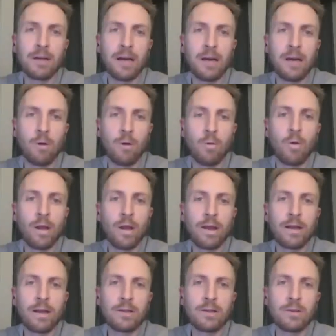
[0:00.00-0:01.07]
and were
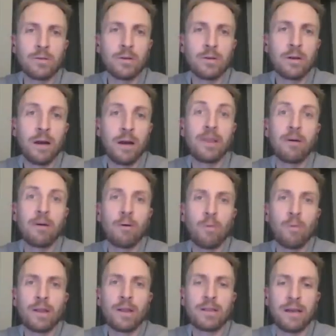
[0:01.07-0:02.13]
willing to, they were
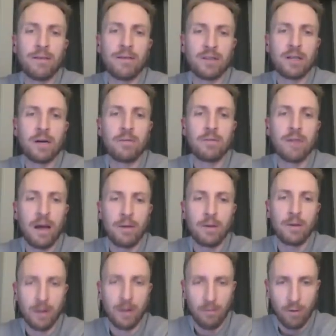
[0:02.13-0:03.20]
willing to have a ton of
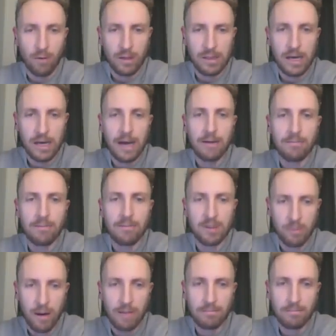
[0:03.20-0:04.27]
liability on one side as
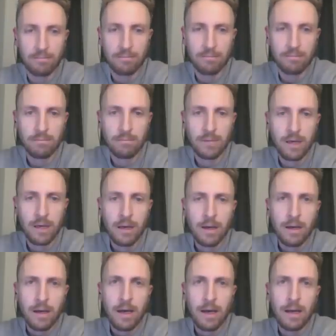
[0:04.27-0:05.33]
well.
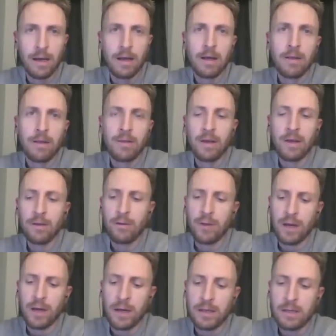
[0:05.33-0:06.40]
And the other
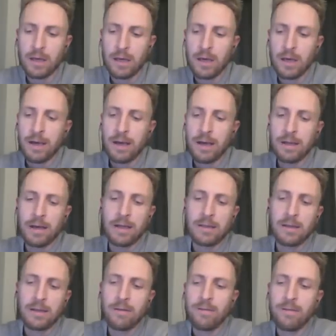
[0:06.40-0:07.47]
thing is it's
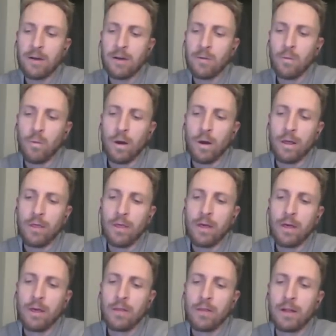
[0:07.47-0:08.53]
an event
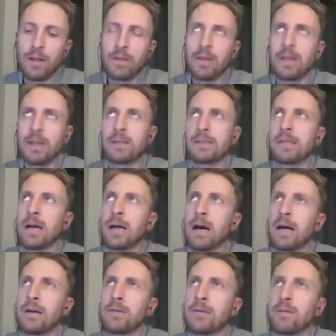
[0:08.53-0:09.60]
that is
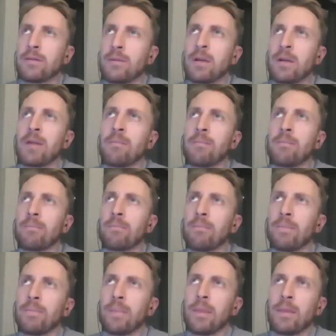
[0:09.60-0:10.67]
not, I
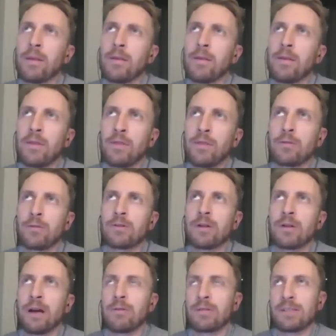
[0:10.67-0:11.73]
don't want
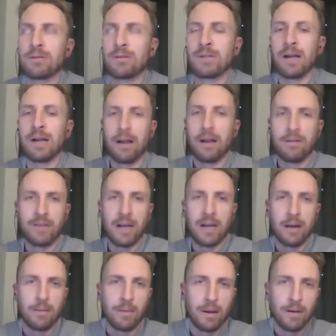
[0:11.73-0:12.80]
to say there's not a lot of
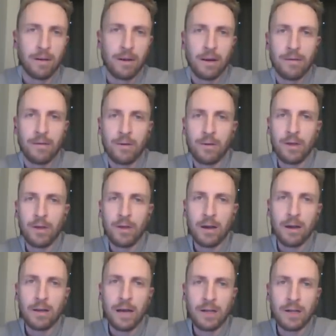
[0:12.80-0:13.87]
data, but if you think
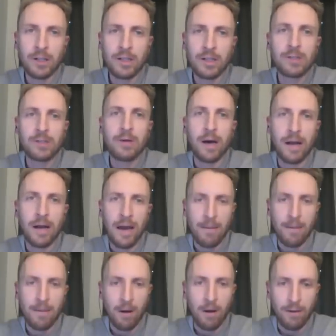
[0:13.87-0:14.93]
elections do not
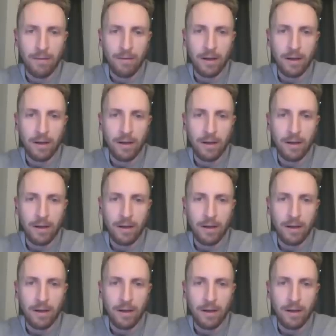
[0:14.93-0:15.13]
happen often,